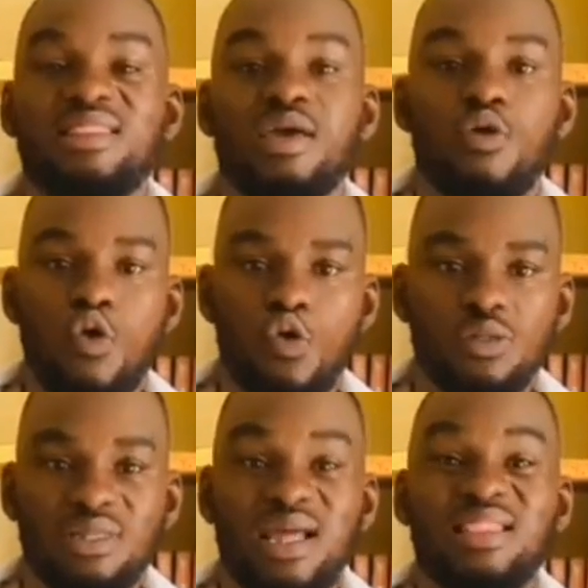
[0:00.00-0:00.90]
the
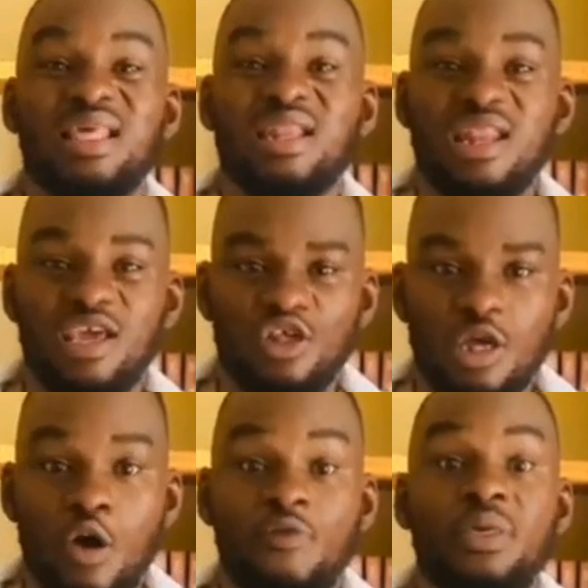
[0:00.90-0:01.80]
cause and the
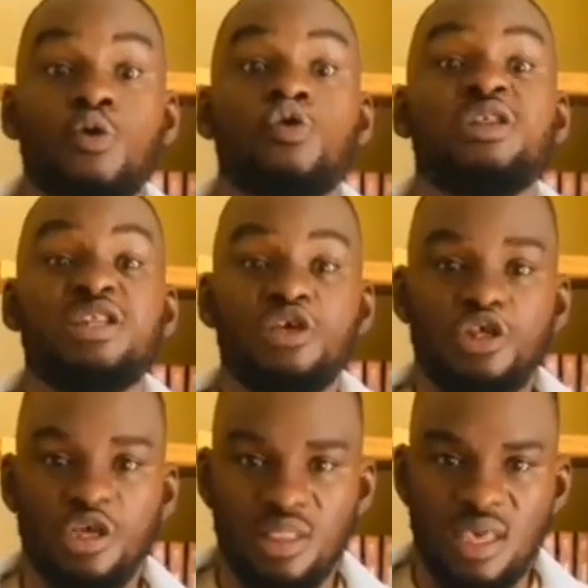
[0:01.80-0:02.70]
nature of the
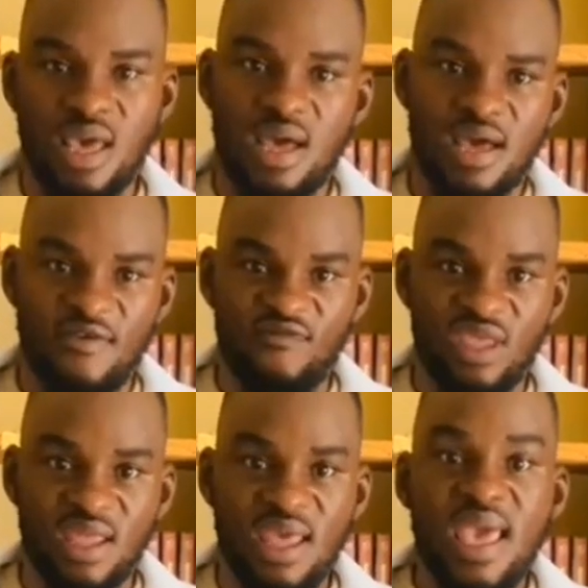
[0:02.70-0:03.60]
condition they are
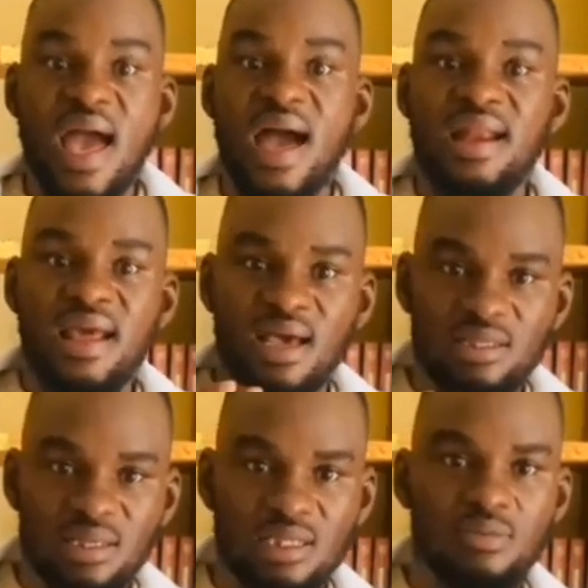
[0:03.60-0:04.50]
having. Under
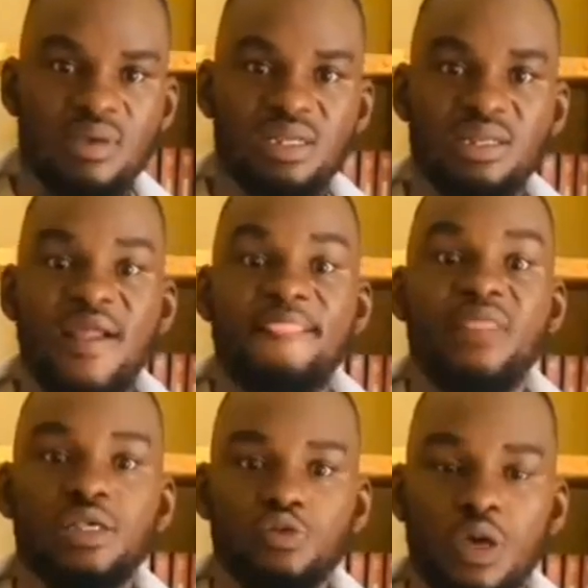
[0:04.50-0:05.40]
assessment,
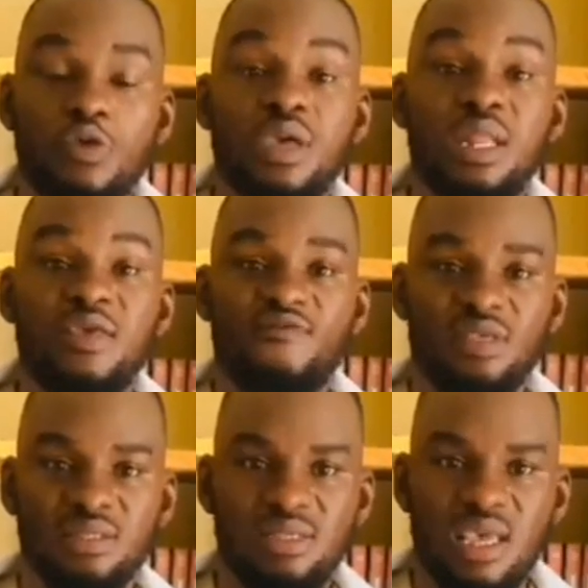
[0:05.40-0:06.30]
that's why you can
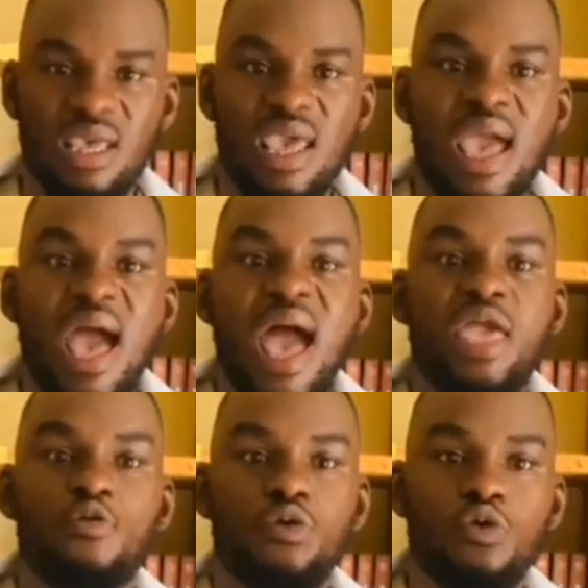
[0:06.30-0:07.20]
even say, I
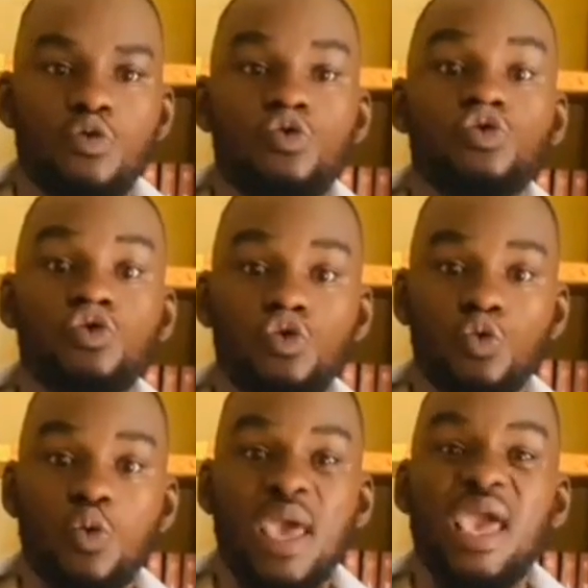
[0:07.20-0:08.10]
will
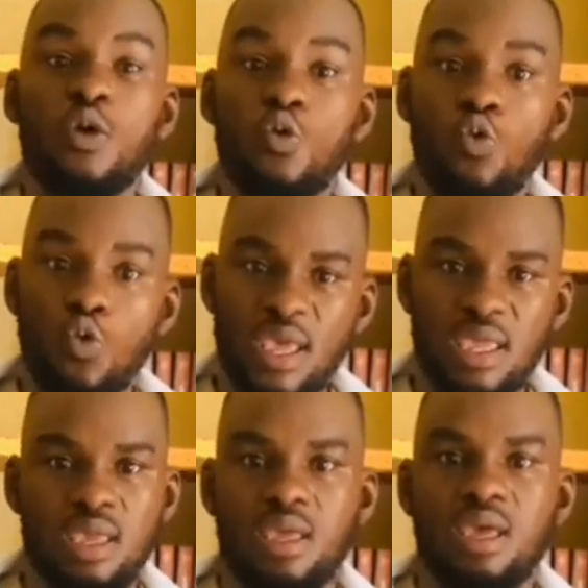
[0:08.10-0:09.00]
do a
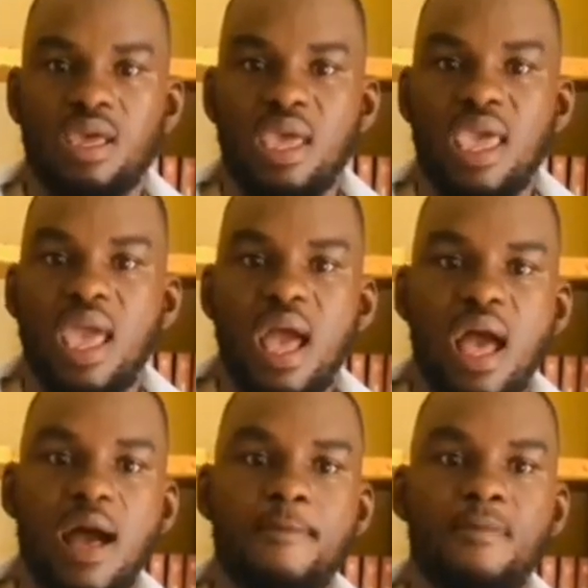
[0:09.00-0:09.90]
quick
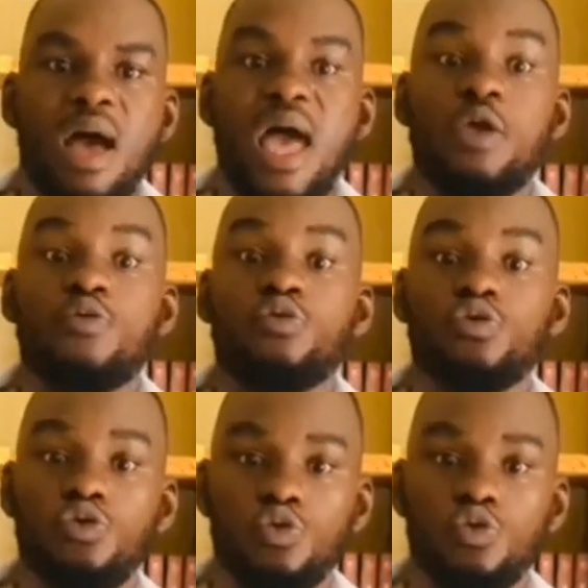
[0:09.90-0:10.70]
I will